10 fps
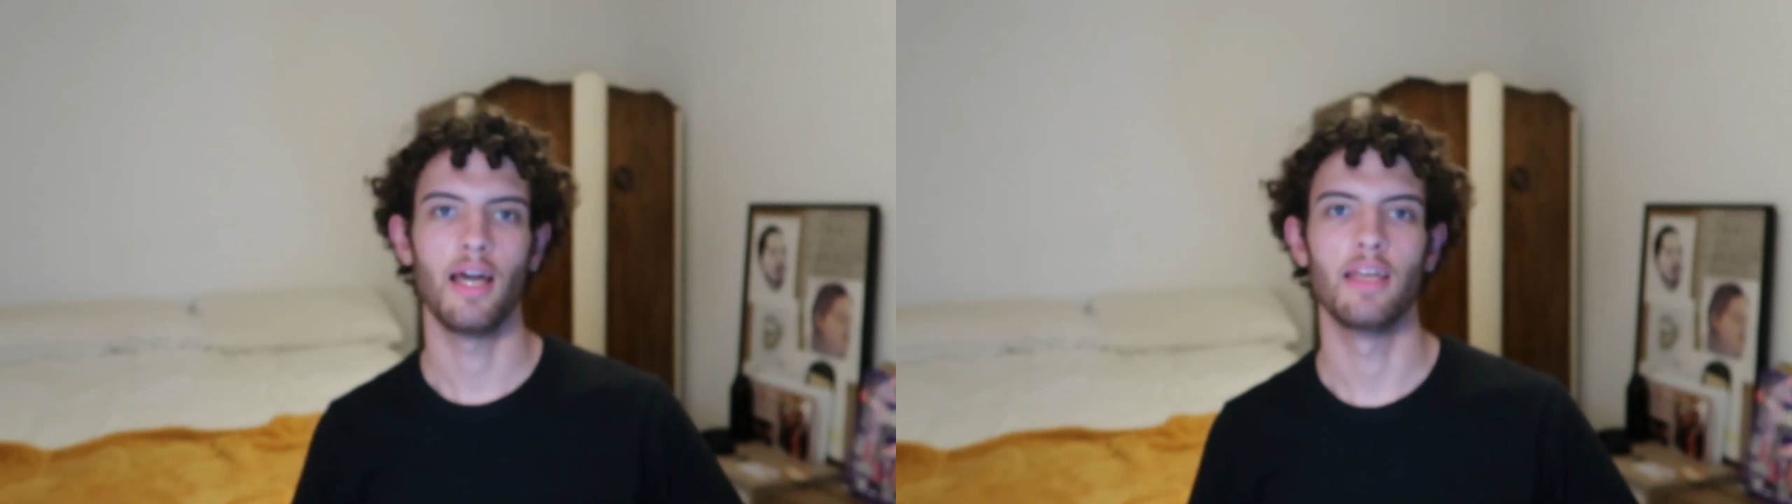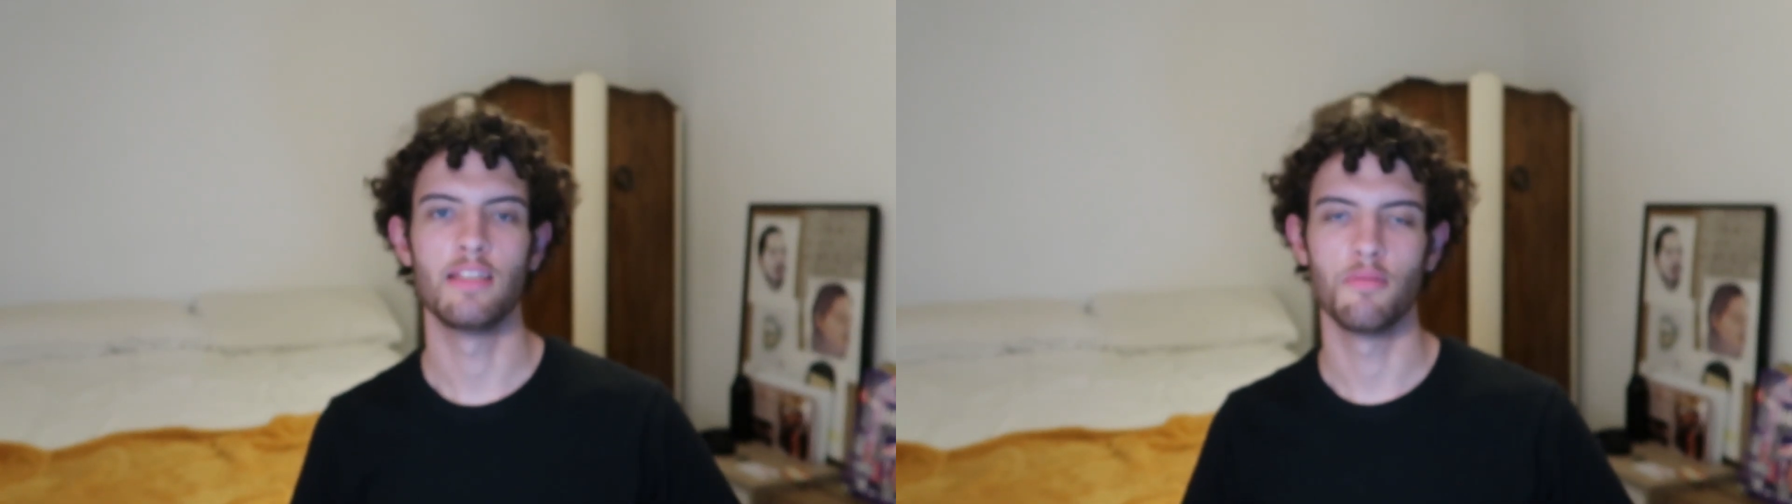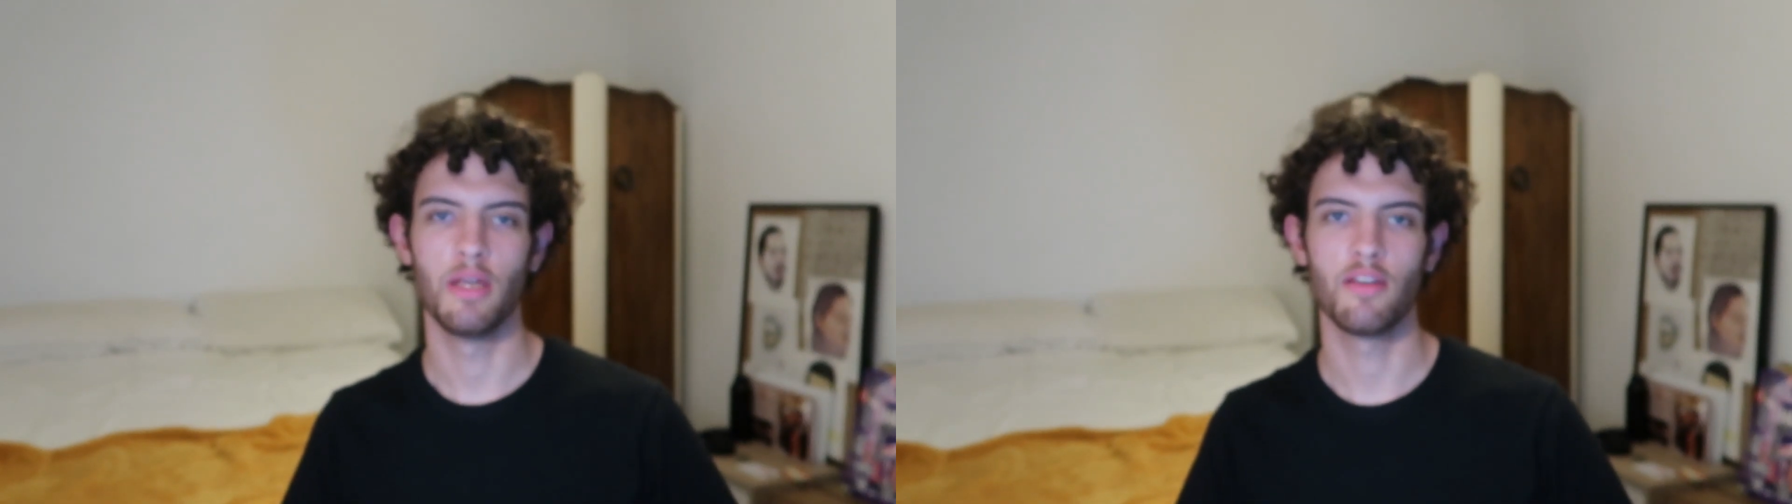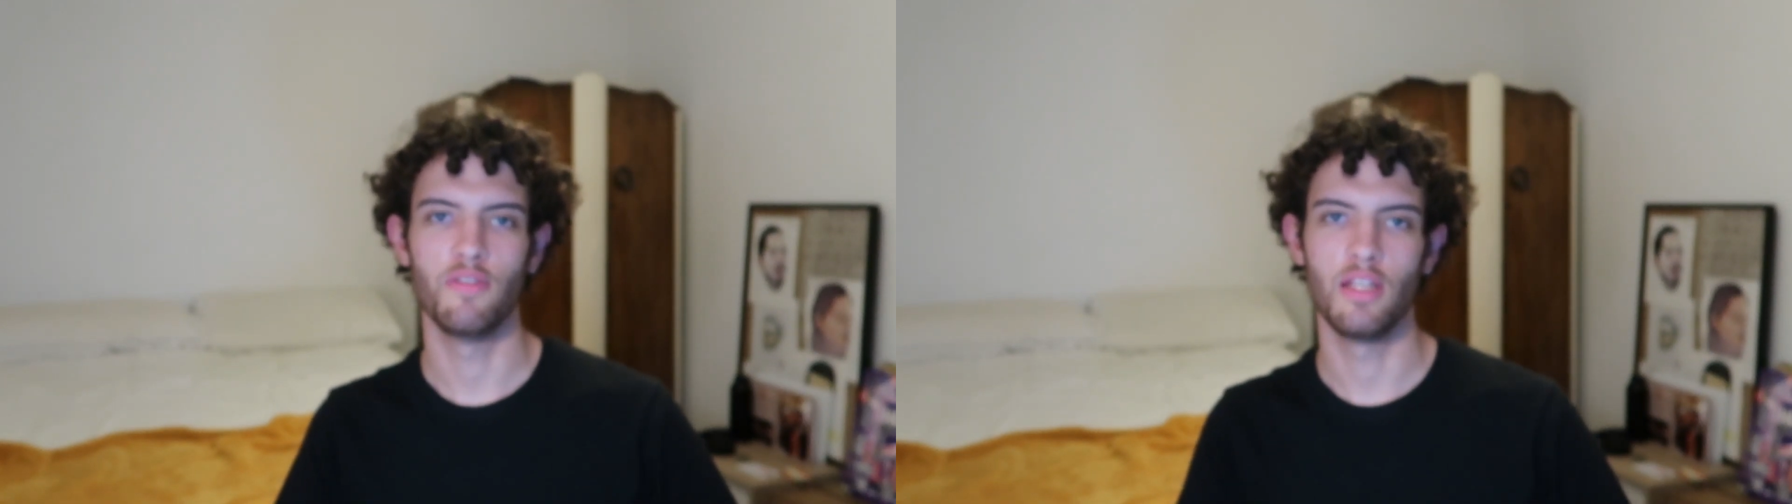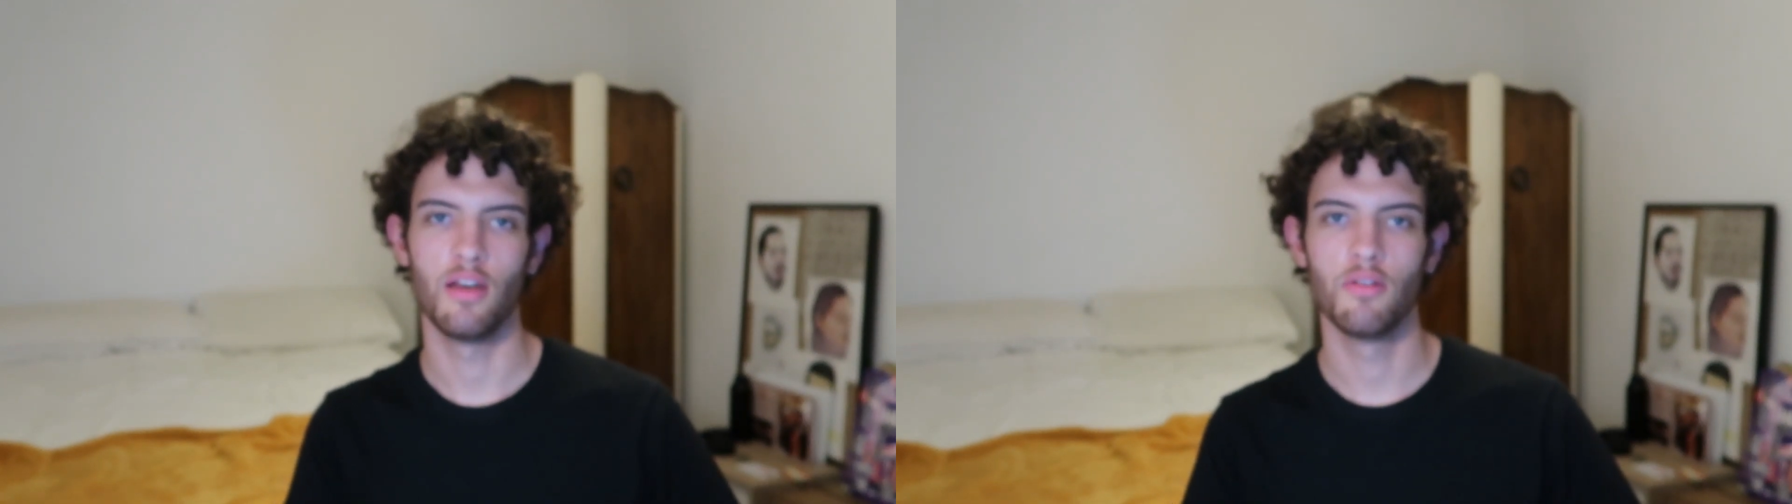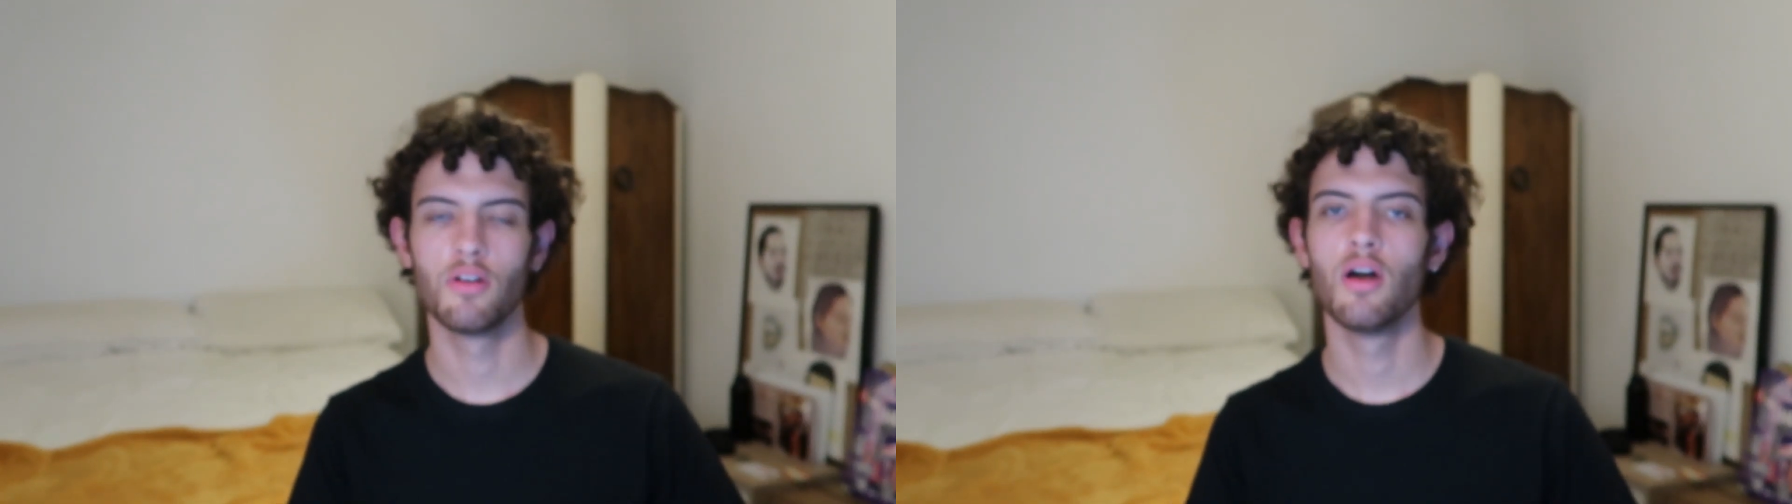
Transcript: I did make a video